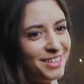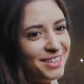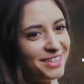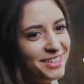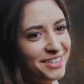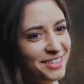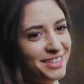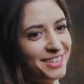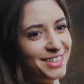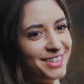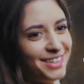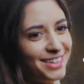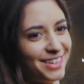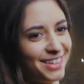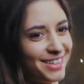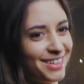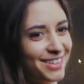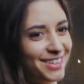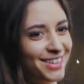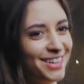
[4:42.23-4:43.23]
to good
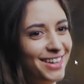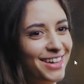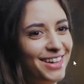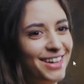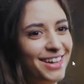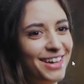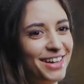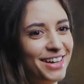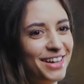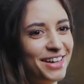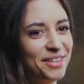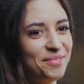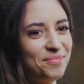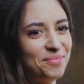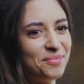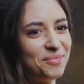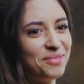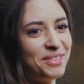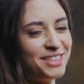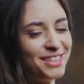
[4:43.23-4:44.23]
sex,
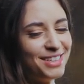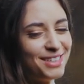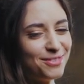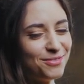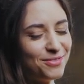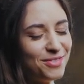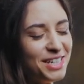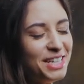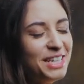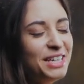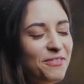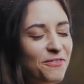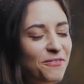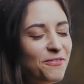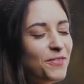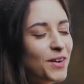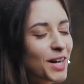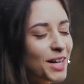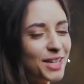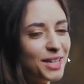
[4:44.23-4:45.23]
um, which is really
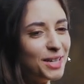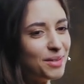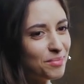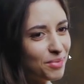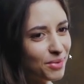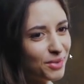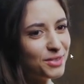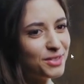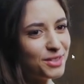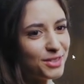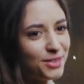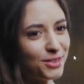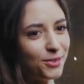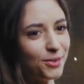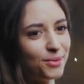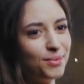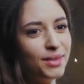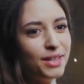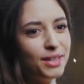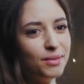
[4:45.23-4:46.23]

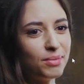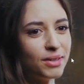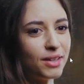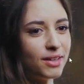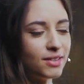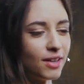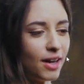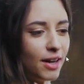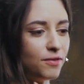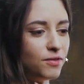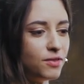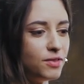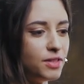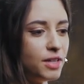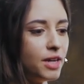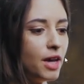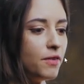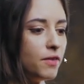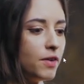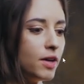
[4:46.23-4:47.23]
brutal because I've
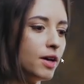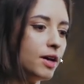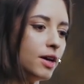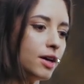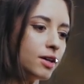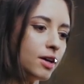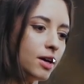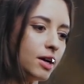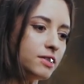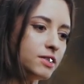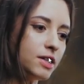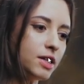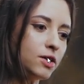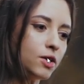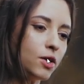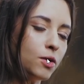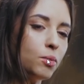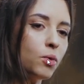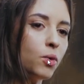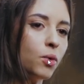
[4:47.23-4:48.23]
never hurt a guy's
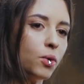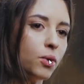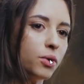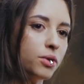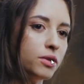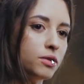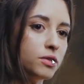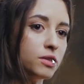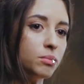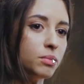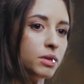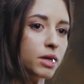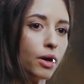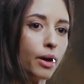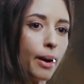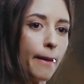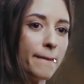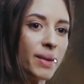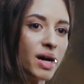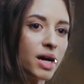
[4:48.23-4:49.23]
ego more than simply
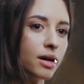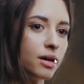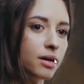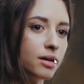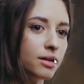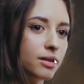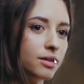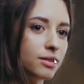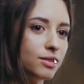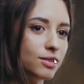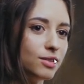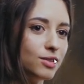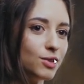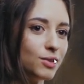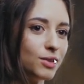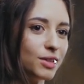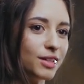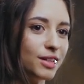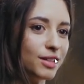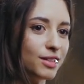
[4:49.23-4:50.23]
going
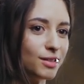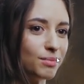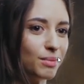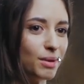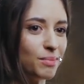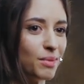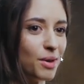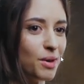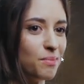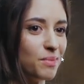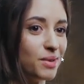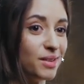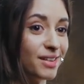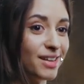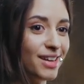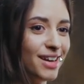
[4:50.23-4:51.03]
during an intimate moment.